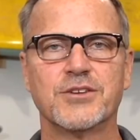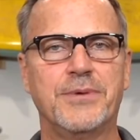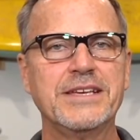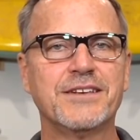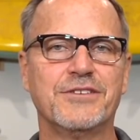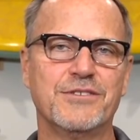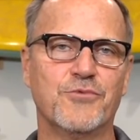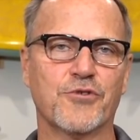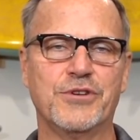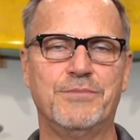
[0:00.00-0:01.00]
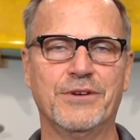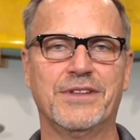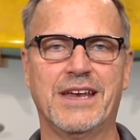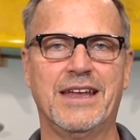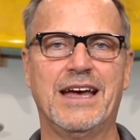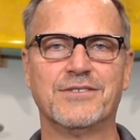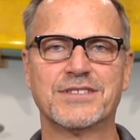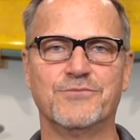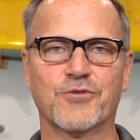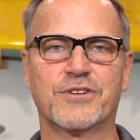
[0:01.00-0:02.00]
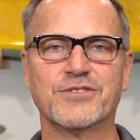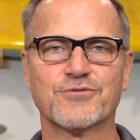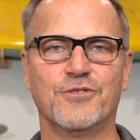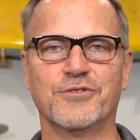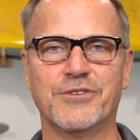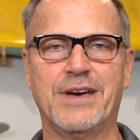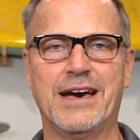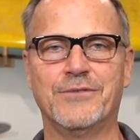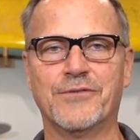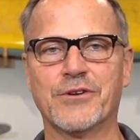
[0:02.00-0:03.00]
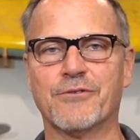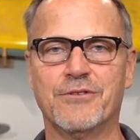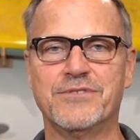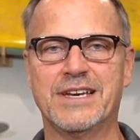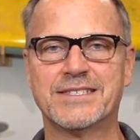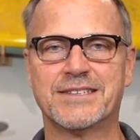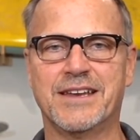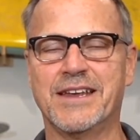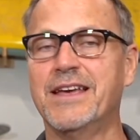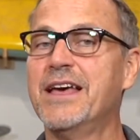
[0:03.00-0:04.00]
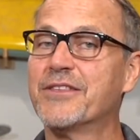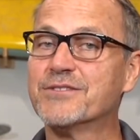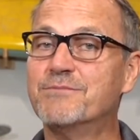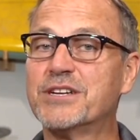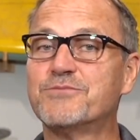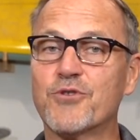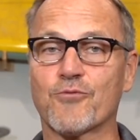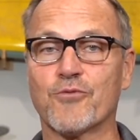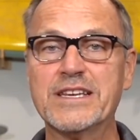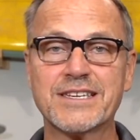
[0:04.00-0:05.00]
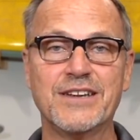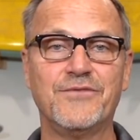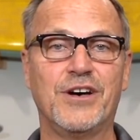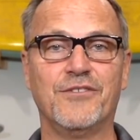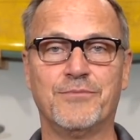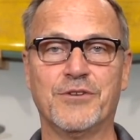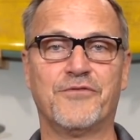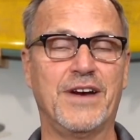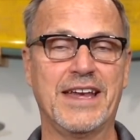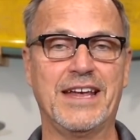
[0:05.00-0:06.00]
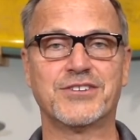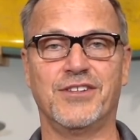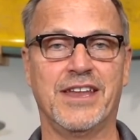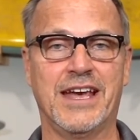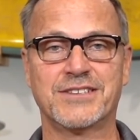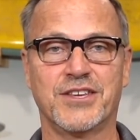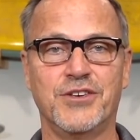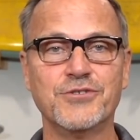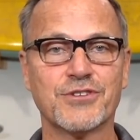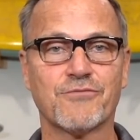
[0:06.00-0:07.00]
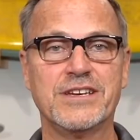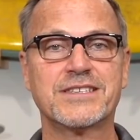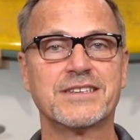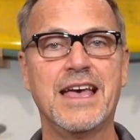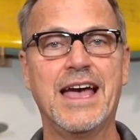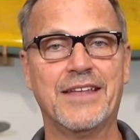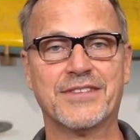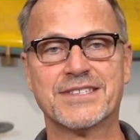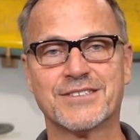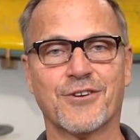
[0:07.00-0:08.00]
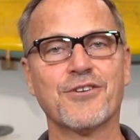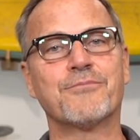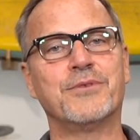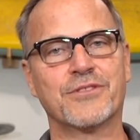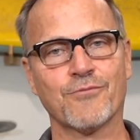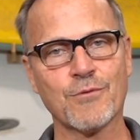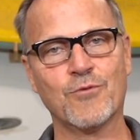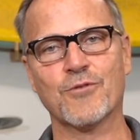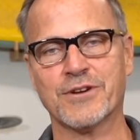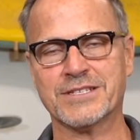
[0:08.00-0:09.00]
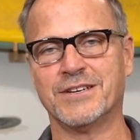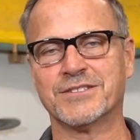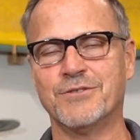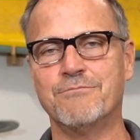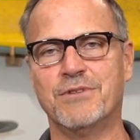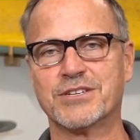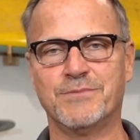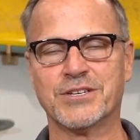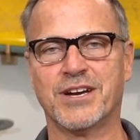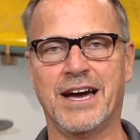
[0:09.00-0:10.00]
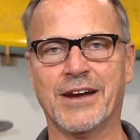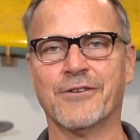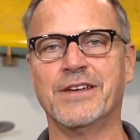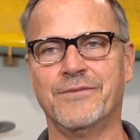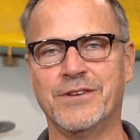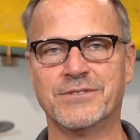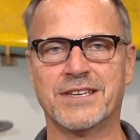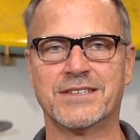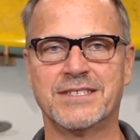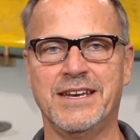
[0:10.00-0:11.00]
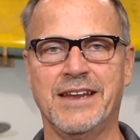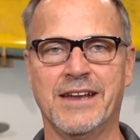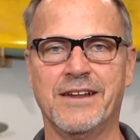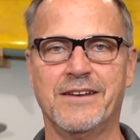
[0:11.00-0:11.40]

So basically, the more you build in-house, the more control you have over your own destiny. There's much more risk involved, both financial and execution risks at the start, but the reward is also much, much higher if you succeed in it.